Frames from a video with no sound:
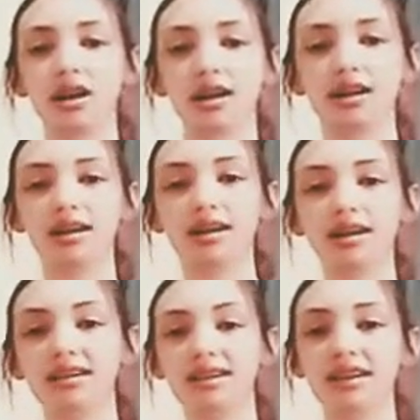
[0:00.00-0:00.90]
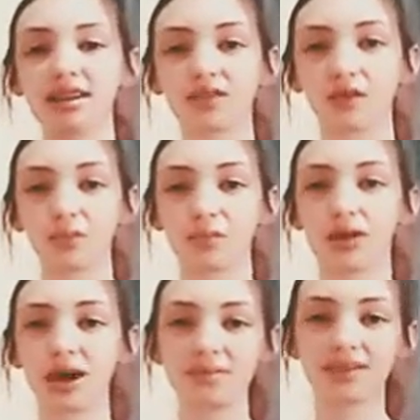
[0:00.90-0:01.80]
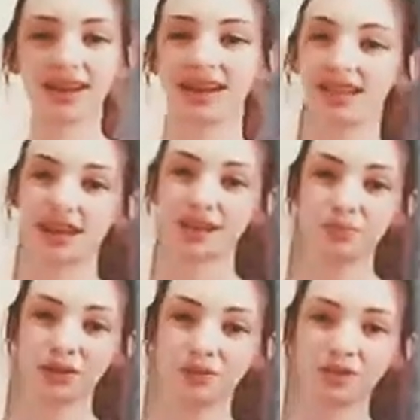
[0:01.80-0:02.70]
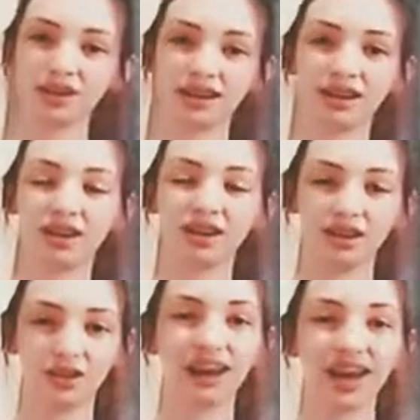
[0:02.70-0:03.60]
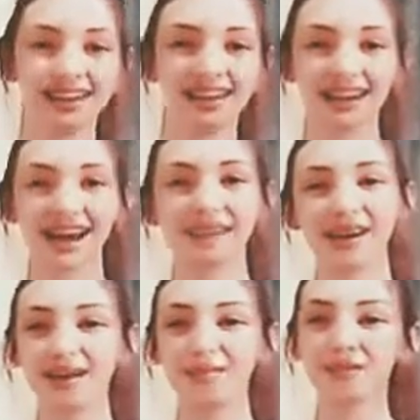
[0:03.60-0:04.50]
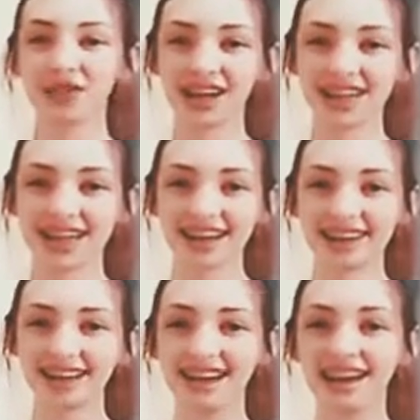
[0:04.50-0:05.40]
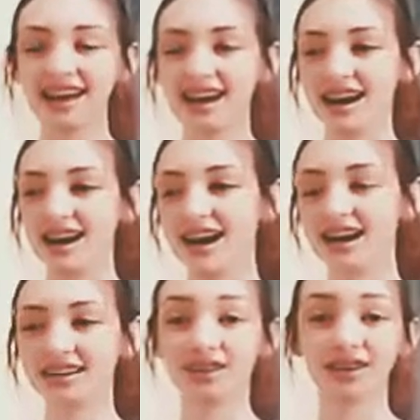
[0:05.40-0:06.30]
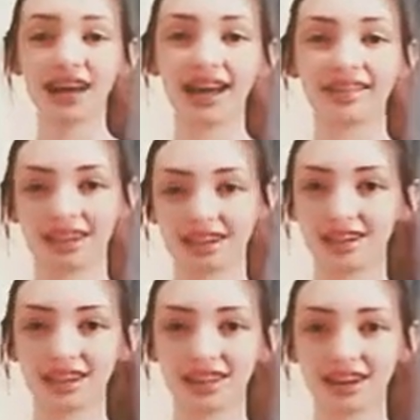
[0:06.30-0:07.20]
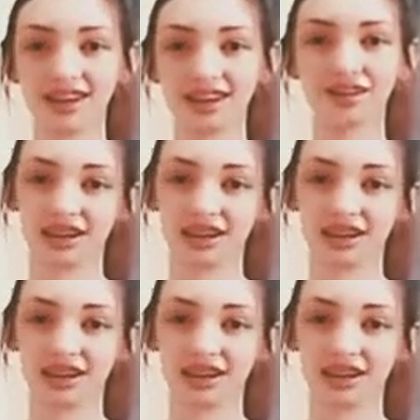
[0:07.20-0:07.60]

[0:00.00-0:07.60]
did this for props, and I thought it'd be cool to do a DIY project. So yeah, these are the things you're going to need.